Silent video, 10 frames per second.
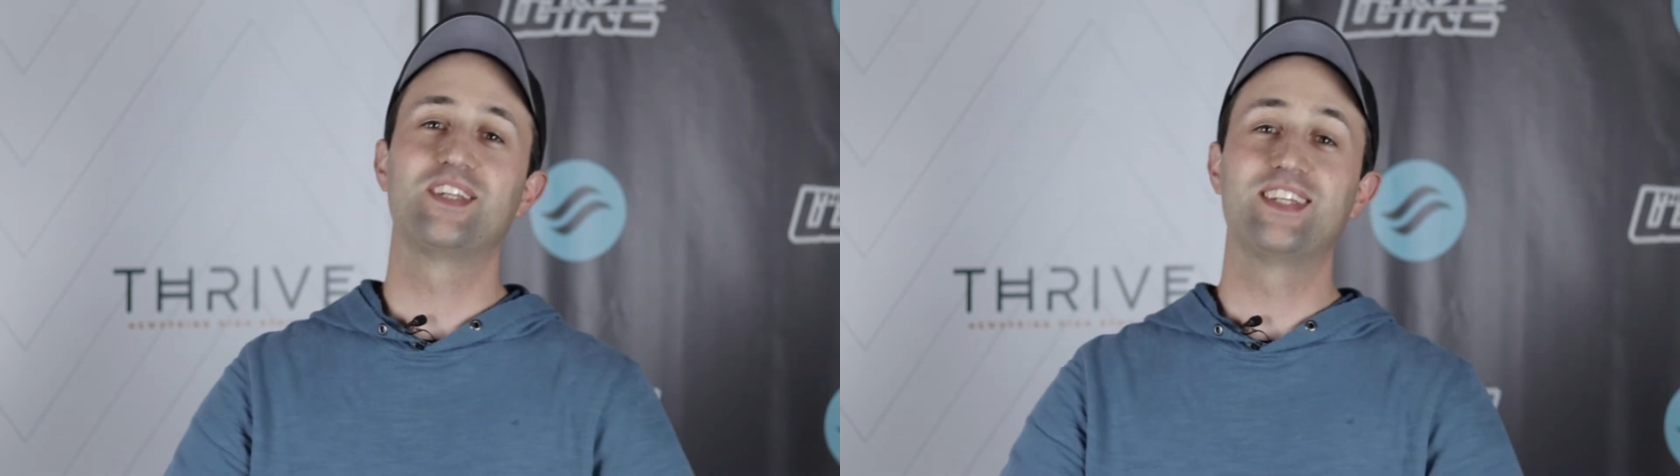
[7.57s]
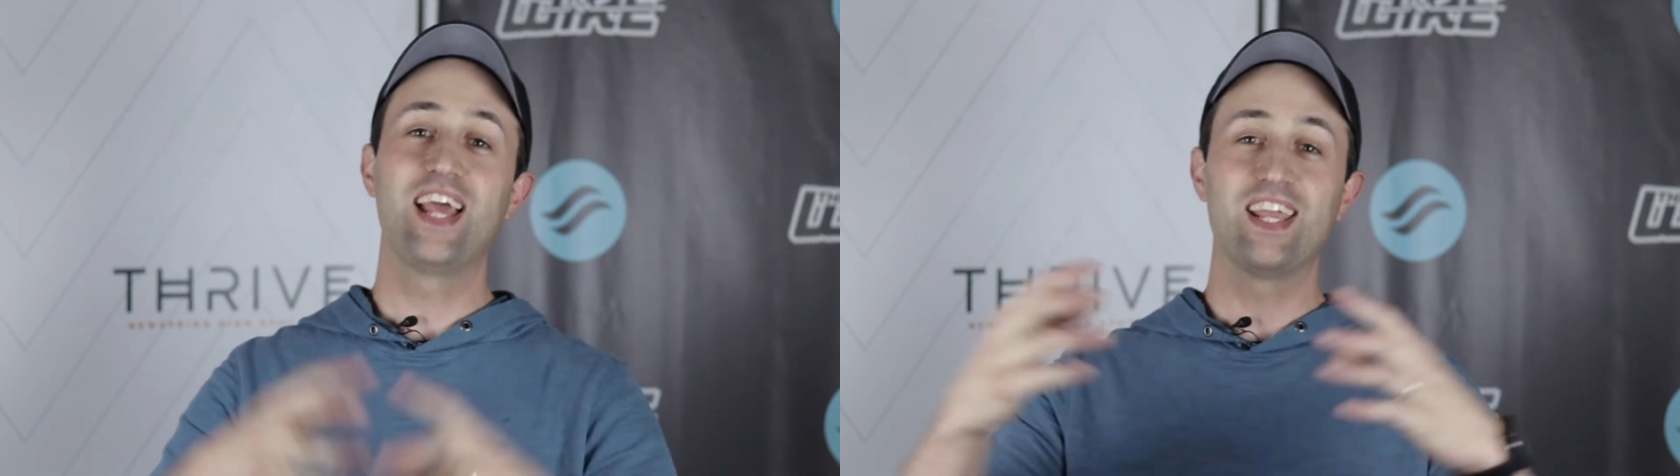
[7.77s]

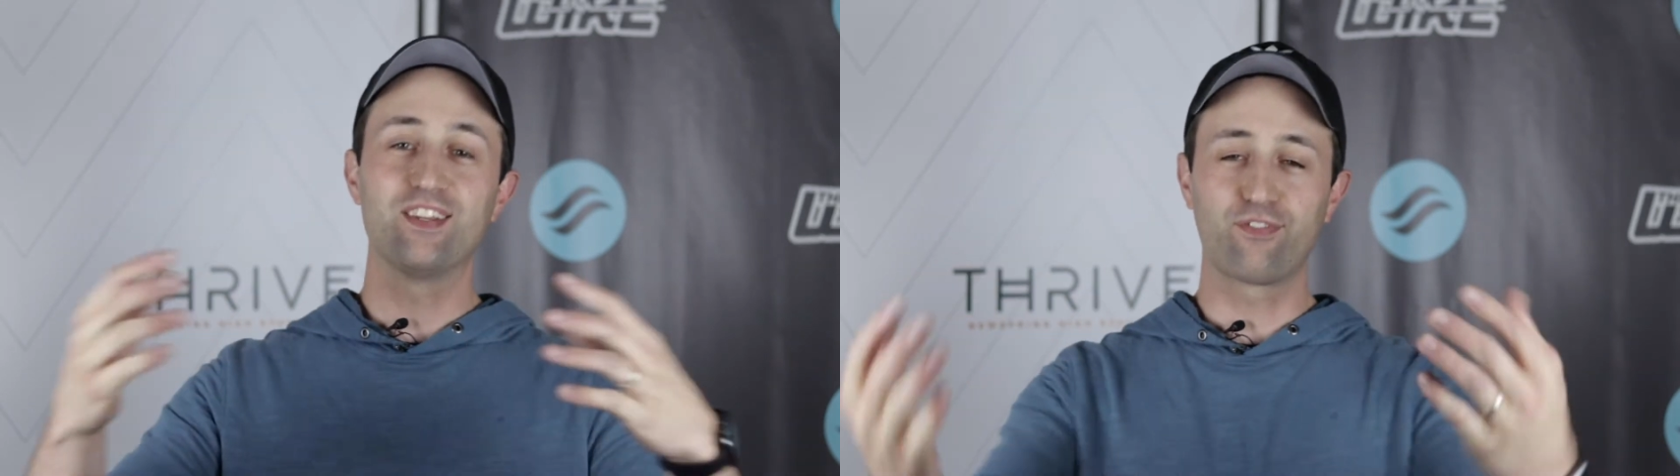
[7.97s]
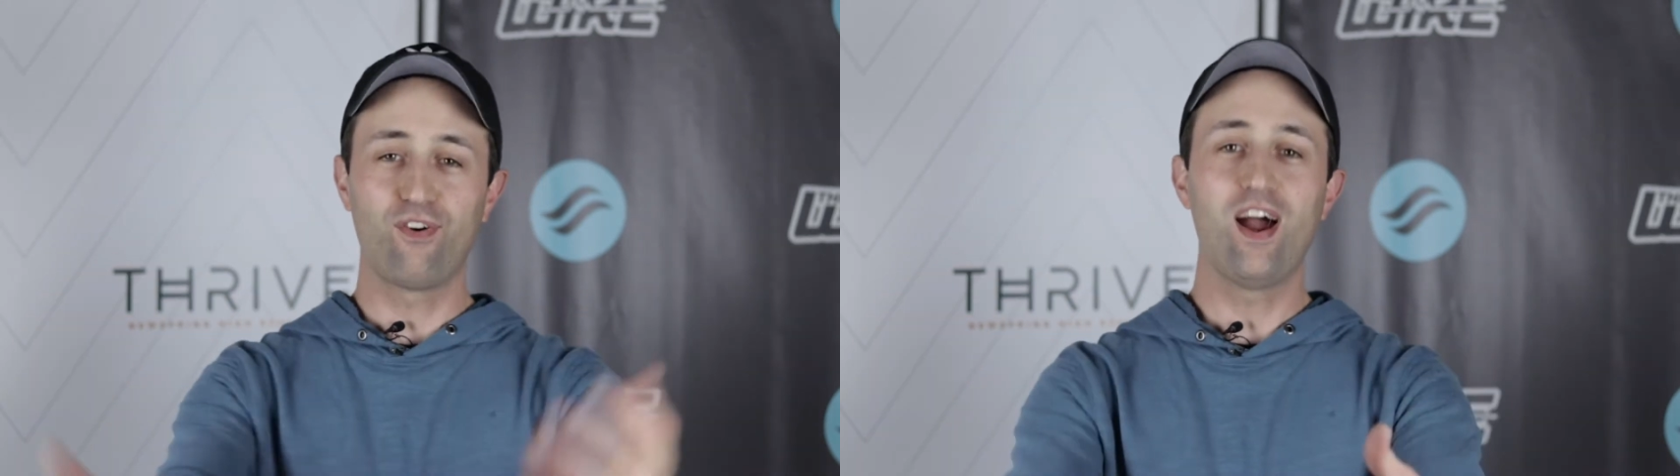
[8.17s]
Today
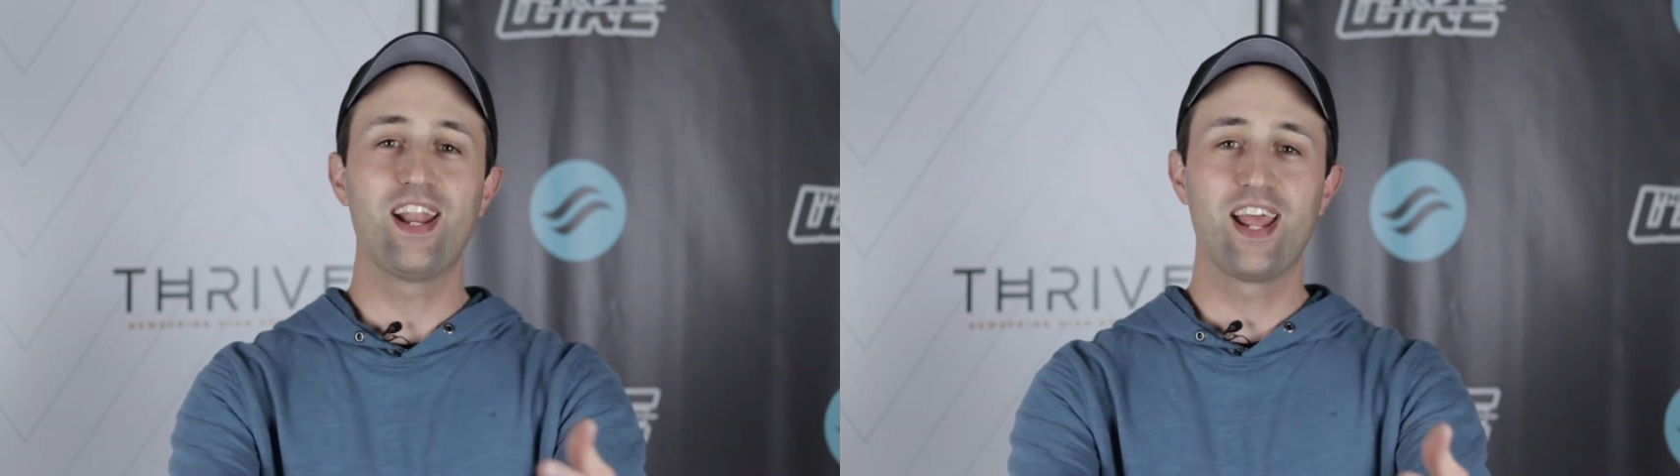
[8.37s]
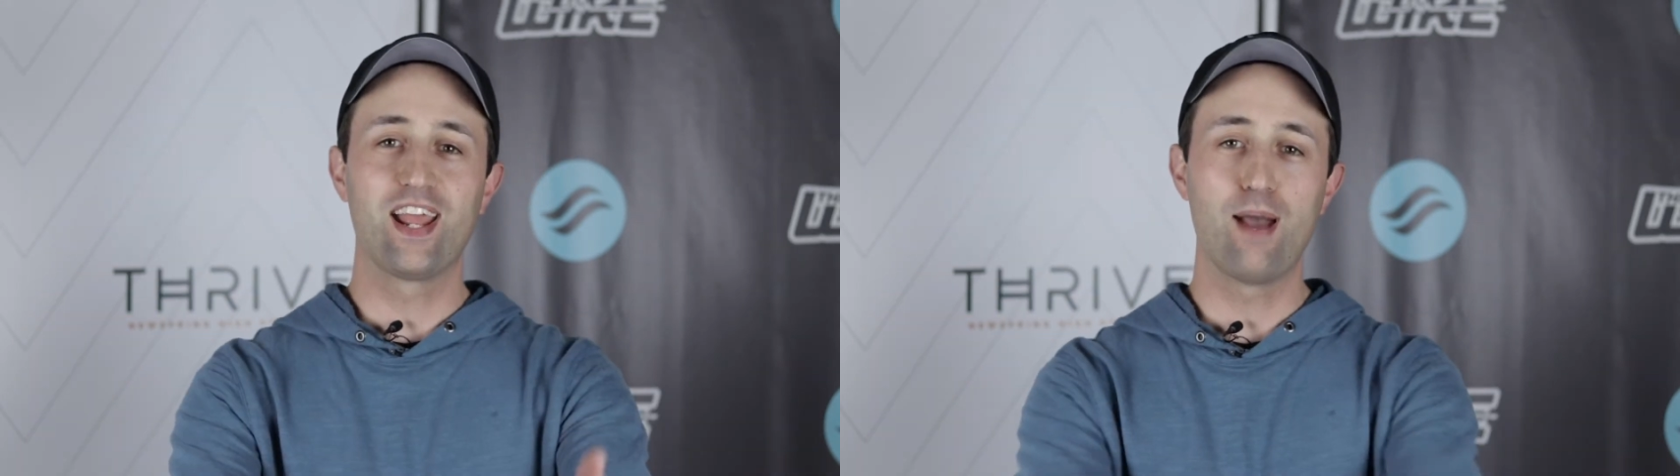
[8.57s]
is
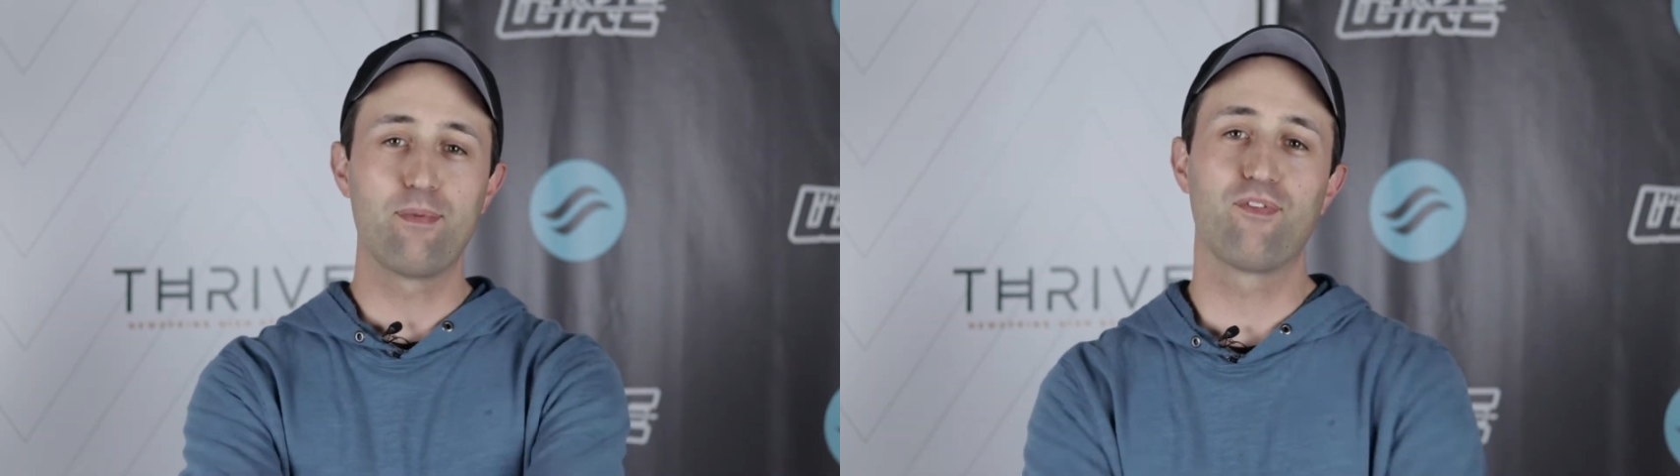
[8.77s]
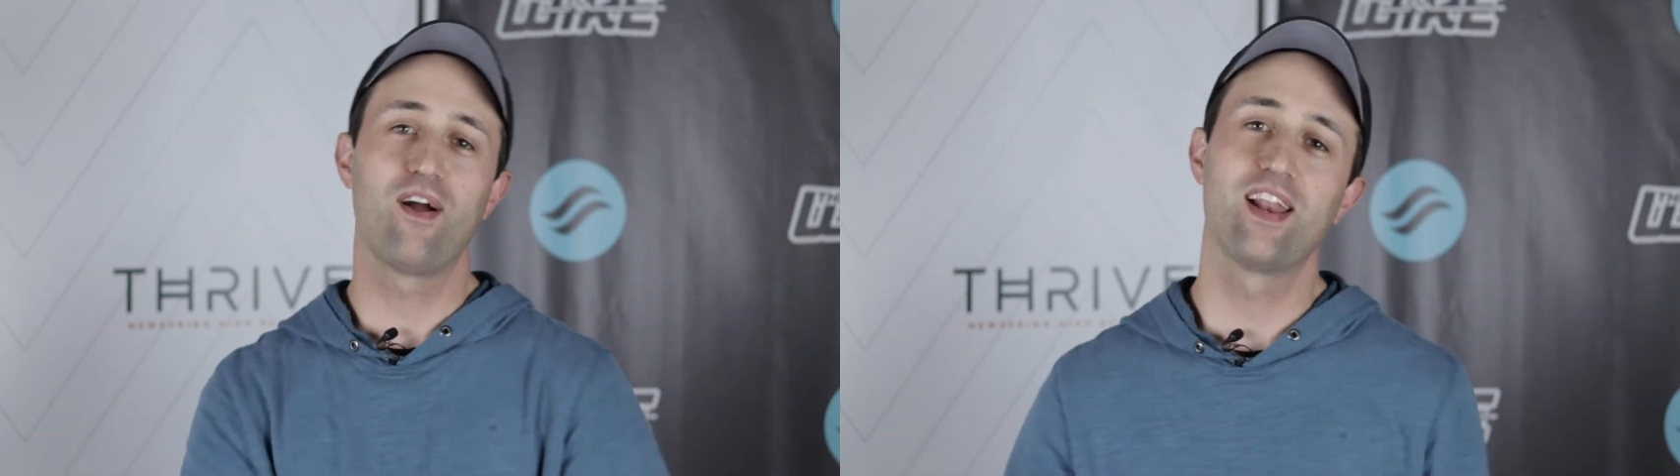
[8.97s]
Friday.
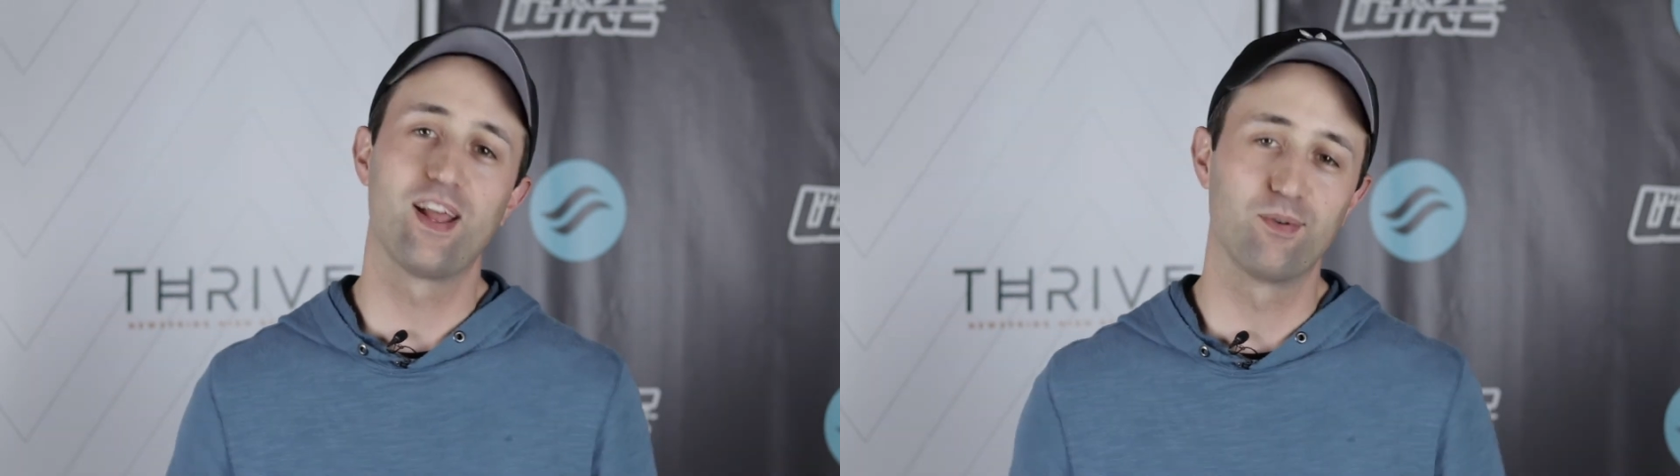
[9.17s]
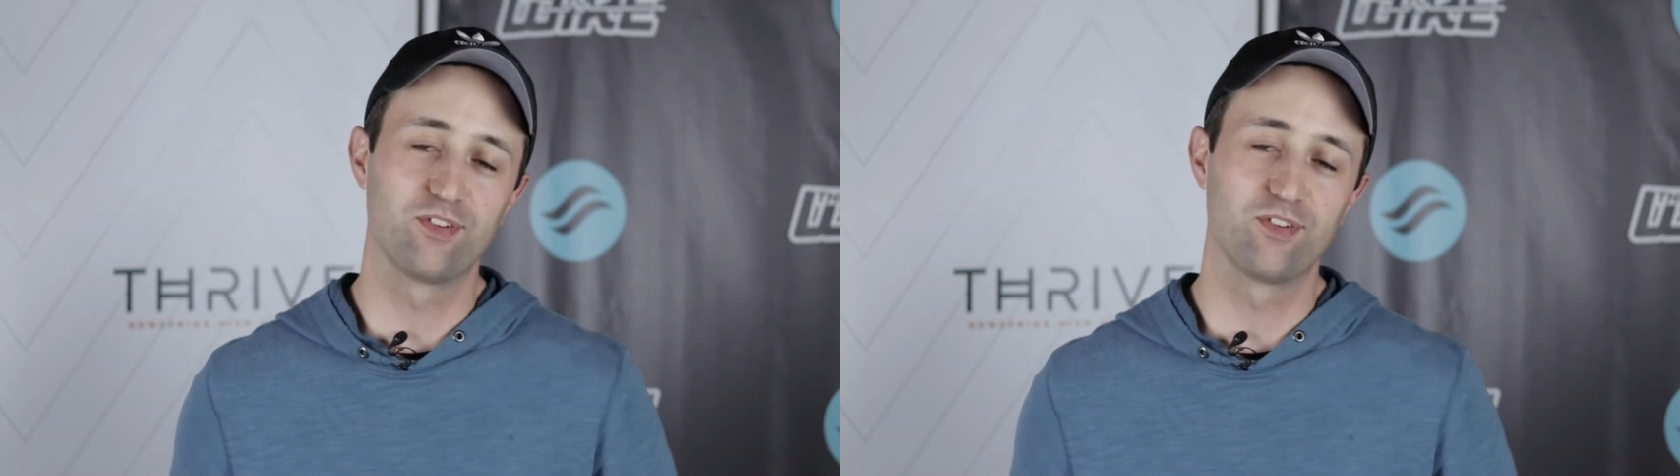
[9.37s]
Happy Friday.